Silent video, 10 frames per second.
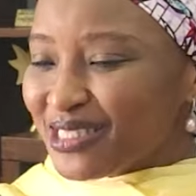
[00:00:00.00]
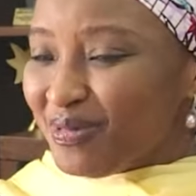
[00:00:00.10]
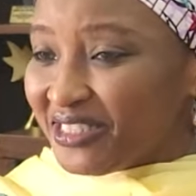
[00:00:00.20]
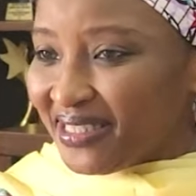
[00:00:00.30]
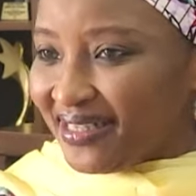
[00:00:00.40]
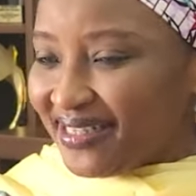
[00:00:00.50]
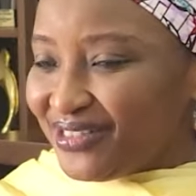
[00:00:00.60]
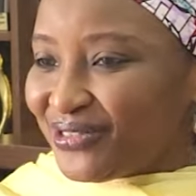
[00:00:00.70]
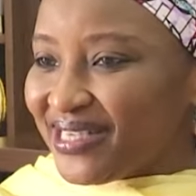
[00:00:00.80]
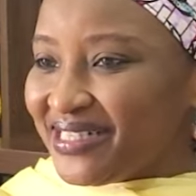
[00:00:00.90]
a special
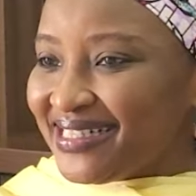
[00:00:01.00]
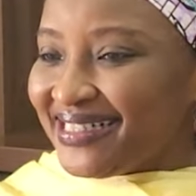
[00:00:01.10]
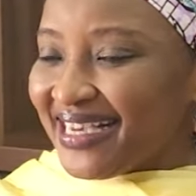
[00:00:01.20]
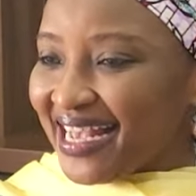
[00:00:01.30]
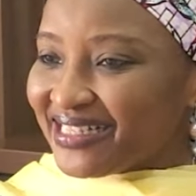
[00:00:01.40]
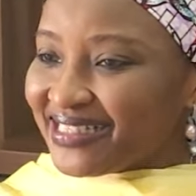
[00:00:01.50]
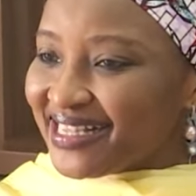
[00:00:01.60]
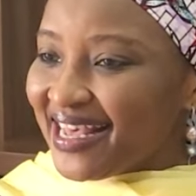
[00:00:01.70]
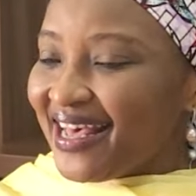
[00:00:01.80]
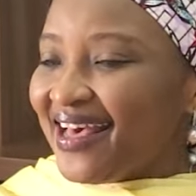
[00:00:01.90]
interest in
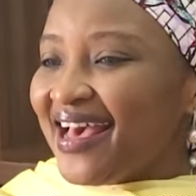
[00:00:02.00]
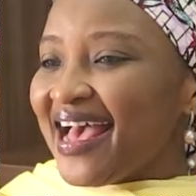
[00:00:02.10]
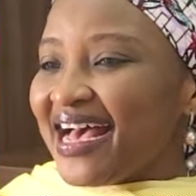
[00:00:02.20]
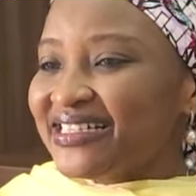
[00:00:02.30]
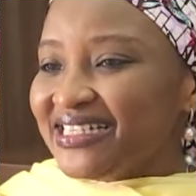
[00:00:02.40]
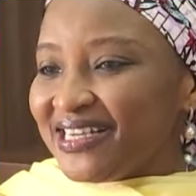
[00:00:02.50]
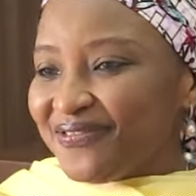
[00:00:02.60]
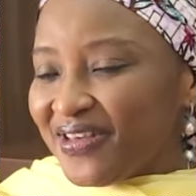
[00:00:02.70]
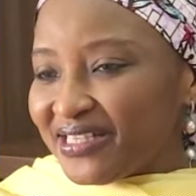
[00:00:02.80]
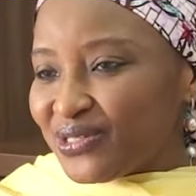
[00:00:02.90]
cancer as it
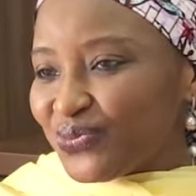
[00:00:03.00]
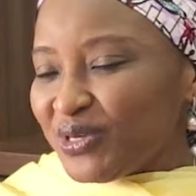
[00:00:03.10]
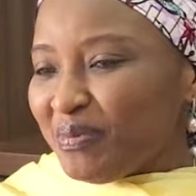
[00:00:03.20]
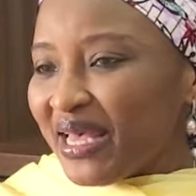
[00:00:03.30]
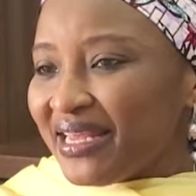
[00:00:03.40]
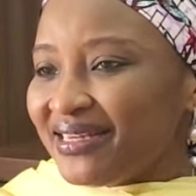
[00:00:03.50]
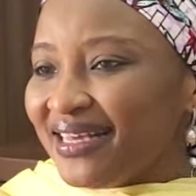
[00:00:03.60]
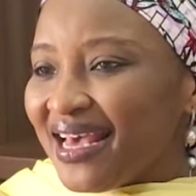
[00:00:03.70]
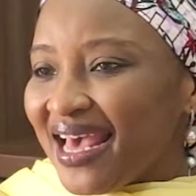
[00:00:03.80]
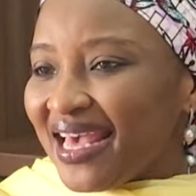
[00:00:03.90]
affects
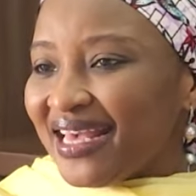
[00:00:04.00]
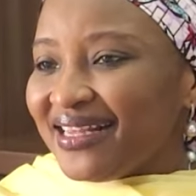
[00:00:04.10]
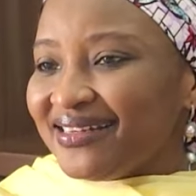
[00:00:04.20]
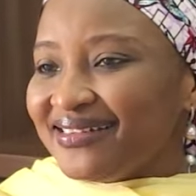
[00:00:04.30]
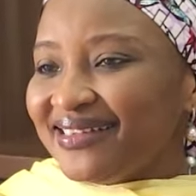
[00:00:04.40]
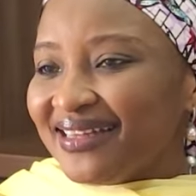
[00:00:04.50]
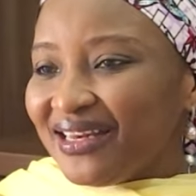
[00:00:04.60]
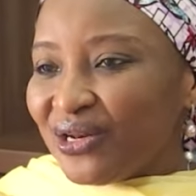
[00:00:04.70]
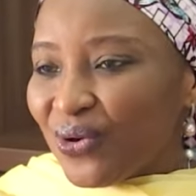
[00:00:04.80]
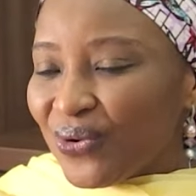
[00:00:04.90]
women in
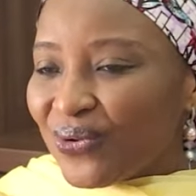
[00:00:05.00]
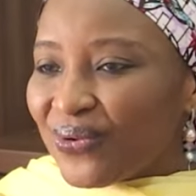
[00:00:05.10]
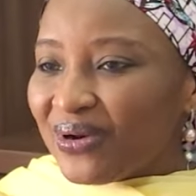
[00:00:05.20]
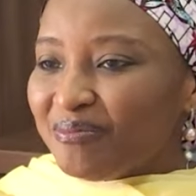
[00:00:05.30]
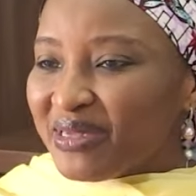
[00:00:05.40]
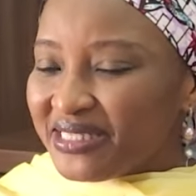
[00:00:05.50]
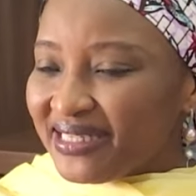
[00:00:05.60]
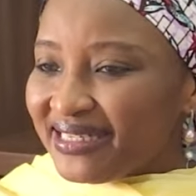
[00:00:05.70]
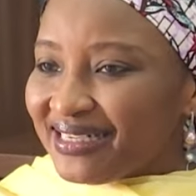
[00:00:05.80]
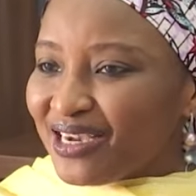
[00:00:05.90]
low
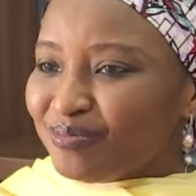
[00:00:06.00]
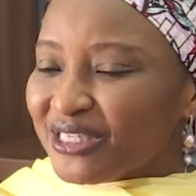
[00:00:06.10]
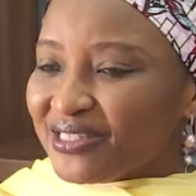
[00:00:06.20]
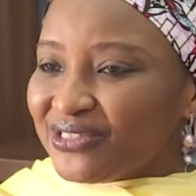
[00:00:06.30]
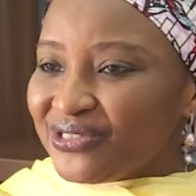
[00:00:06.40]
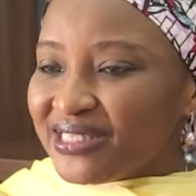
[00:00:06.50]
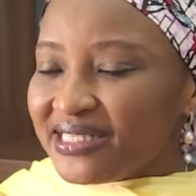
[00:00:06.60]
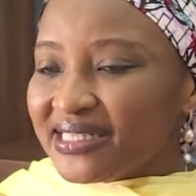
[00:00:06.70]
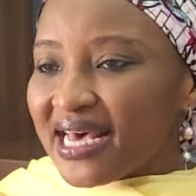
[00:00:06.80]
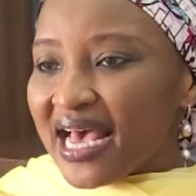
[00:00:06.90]
middle income
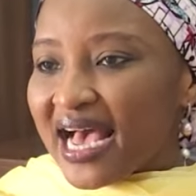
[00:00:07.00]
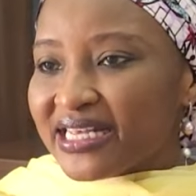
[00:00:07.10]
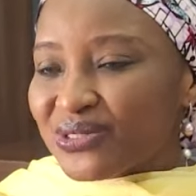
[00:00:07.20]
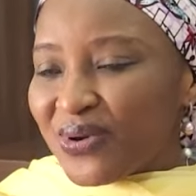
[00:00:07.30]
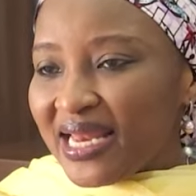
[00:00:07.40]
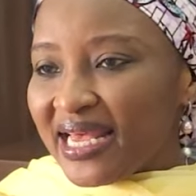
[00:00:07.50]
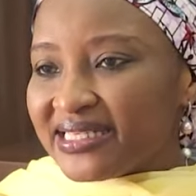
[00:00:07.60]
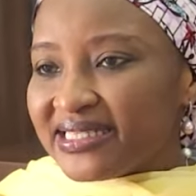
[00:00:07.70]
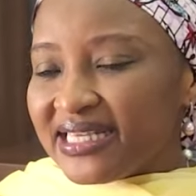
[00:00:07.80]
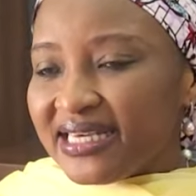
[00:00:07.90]
countries, as well
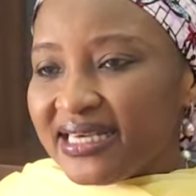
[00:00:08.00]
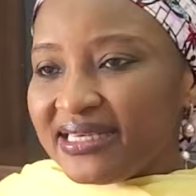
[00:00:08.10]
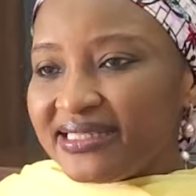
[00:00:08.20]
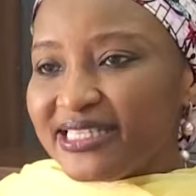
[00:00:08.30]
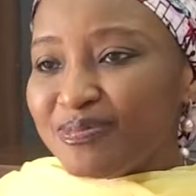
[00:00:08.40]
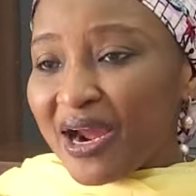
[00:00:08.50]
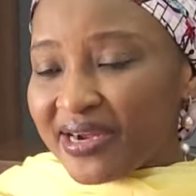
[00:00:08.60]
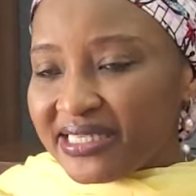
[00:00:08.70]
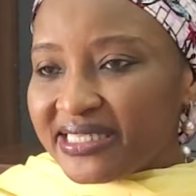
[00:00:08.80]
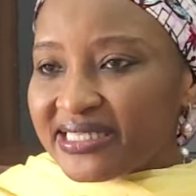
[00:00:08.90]
as the
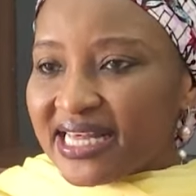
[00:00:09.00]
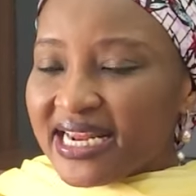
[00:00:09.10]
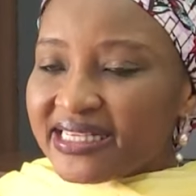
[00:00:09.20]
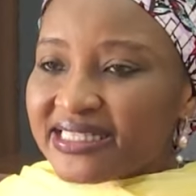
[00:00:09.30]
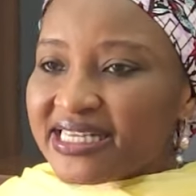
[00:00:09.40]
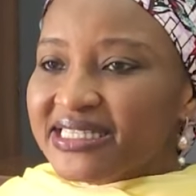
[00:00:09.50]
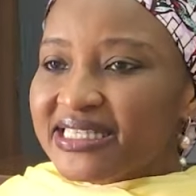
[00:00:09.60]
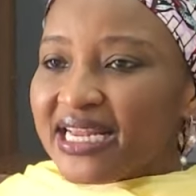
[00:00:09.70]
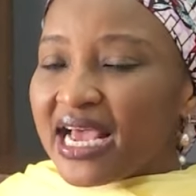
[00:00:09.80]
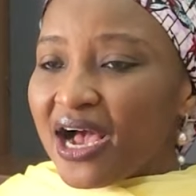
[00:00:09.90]
disparities that exist
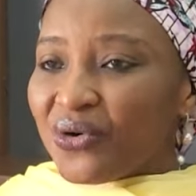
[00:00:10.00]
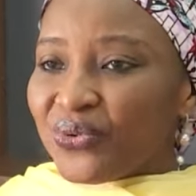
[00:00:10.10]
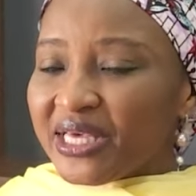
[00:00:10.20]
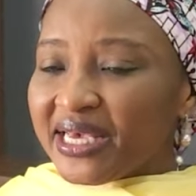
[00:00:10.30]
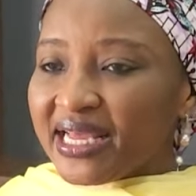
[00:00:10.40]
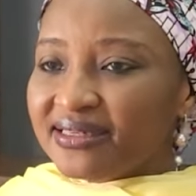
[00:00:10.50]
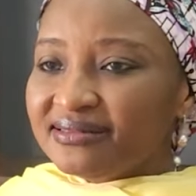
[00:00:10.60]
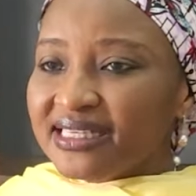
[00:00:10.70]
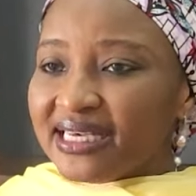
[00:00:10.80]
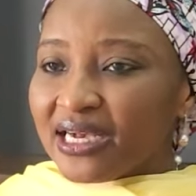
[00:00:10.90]
and how we
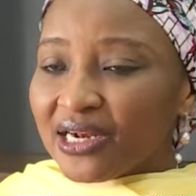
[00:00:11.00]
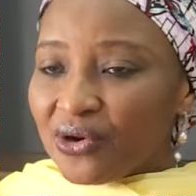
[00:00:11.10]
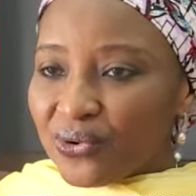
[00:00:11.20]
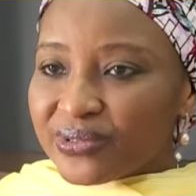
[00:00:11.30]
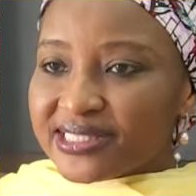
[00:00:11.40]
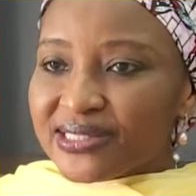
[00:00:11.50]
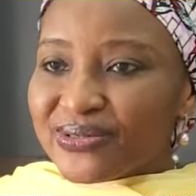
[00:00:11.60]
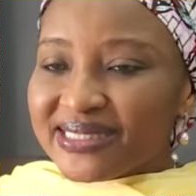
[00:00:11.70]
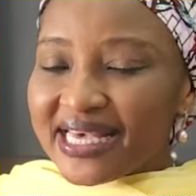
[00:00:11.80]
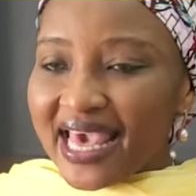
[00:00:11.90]
can close
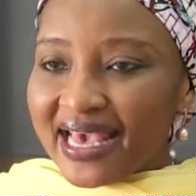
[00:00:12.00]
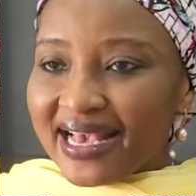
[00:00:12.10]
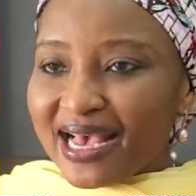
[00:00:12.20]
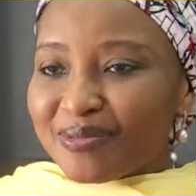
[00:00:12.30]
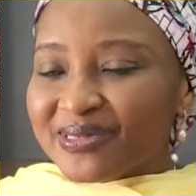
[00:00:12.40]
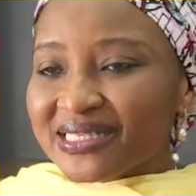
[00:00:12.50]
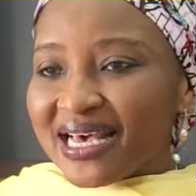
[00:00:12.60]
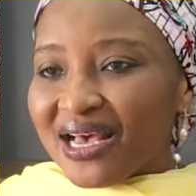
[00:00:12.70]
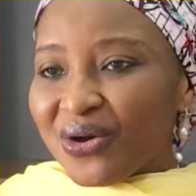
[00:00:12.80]
those care gaps